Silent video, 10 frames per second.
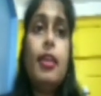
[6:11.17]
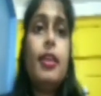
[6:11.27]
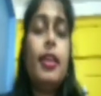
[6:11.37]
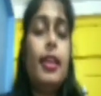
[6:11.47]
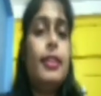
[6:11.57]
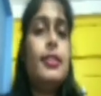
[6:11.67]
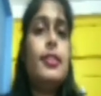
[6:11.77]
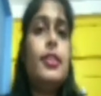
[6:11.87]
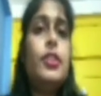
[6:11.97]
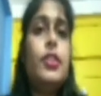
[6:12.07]

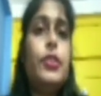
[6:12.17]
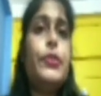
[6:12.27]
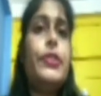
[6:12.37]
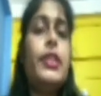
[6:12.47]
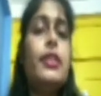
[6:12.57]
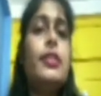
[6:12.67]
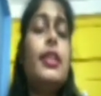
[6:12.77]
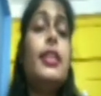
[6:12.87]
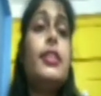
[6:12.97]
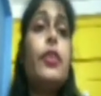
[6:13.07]
institutions.
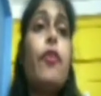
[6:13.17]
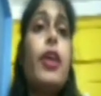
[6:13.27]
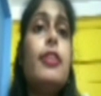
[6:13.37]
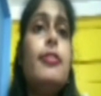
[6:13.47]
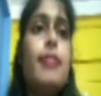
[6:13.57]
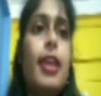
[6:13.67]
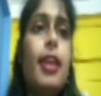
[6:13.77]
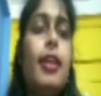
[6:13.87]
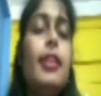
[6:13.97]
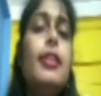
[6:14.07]
It is a one
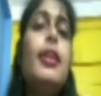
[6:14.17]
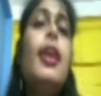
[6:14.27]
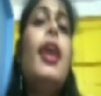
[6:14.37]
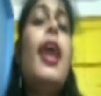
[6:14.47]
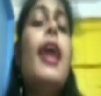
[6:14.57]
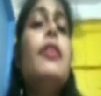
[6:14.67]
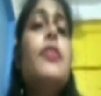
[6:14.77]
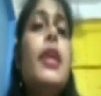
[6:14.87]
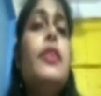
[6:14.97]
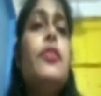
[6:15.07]
triangle and
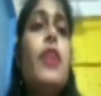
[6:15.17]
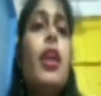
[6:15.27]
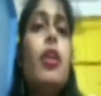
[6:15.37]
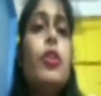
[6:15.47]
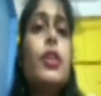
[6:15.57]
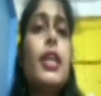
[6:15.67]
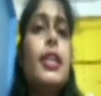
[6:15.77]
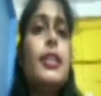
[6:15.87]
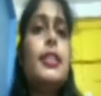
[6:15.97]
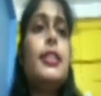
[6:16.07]
that triangle
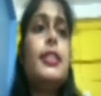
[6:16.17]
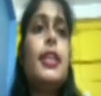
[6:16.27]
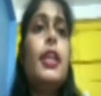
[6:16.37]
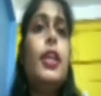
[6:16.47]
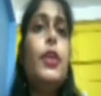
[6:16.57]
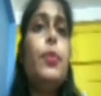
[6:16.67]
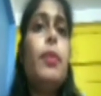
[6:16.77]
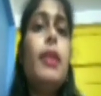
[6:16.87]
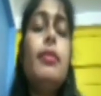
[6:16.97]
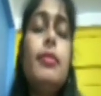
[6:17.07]
connected the
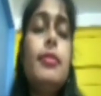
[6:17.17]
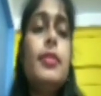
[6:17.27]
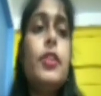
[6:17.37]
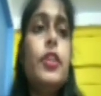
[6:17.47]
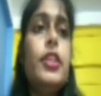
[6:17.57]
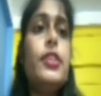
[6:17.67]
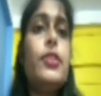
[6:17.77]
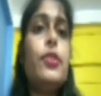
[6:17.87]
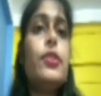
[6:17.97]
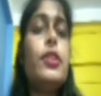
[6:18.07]
human
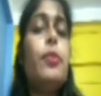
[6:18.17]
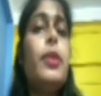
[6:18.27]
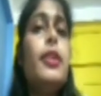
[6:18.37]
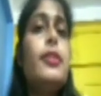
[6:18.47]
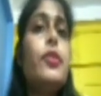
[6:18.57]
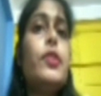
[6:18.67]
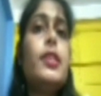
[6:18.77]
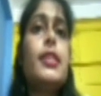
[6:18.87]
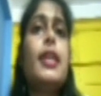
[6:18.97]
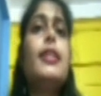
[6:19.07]
resource. Human resource
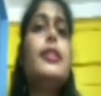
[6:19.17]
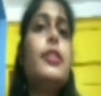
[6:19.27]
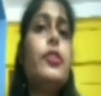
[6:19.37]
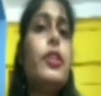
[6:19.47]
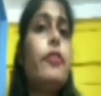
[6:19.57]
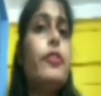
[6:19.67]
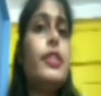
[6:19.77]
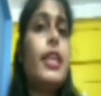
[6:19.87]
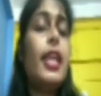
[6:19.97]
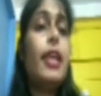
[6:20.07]
is connected with the
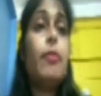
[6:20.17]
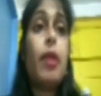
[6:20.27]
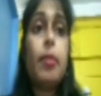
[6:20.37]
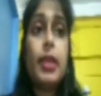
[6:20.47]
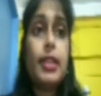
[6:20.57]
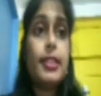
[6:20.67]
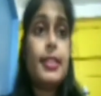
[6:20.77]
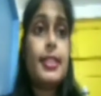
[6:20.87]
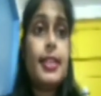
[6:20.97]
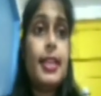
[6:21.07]
physical environment, that is
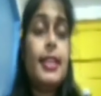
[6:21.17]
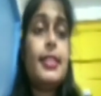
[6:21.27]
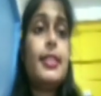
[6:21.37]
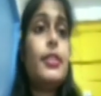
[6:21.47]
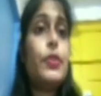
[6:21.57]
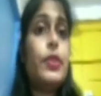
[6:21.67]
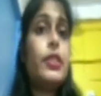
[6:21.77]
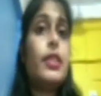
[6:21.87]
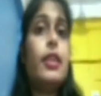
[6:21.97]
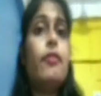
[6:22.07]
the nature, so it
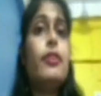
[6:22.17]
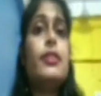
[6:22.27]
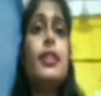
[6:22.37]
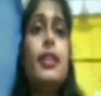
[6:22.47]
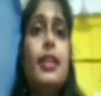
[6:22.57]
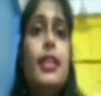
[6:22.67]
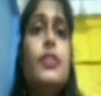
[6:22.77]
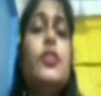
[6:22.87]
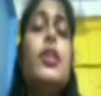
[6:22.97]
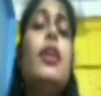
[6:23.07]
gives us the nature,